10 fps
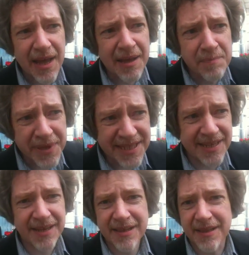In
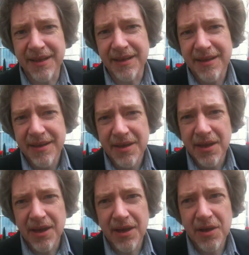particular,
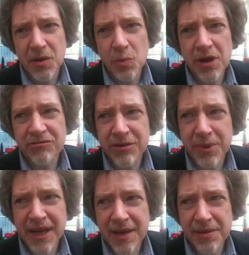we're
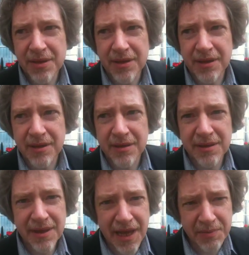aware that
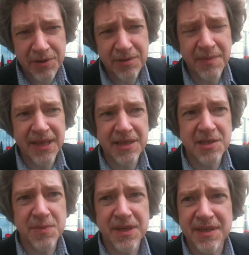neighbourhood
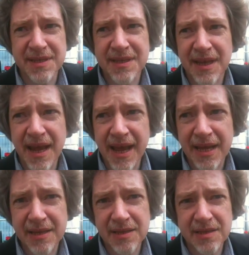management
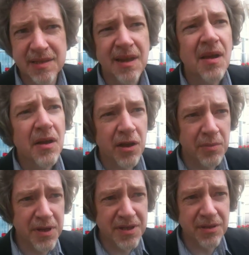and
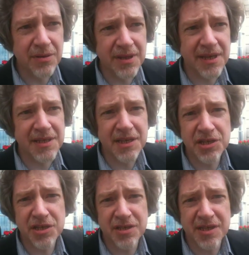community
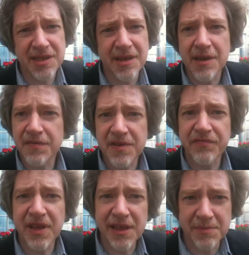organisations that have
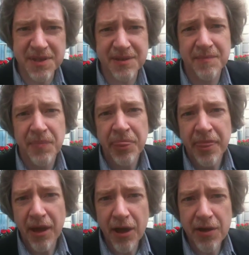developed
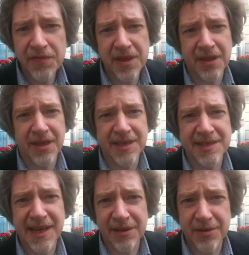over the
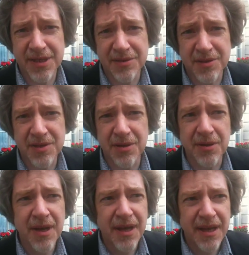last decade or two
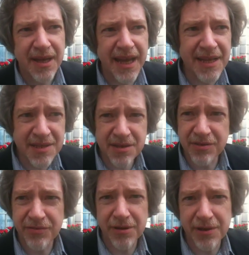into
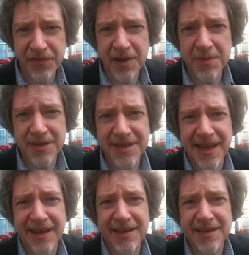the role of
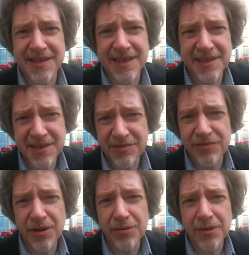community anchors, into the
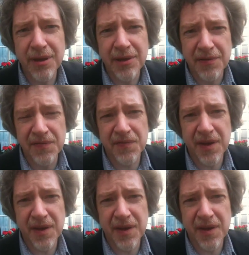role of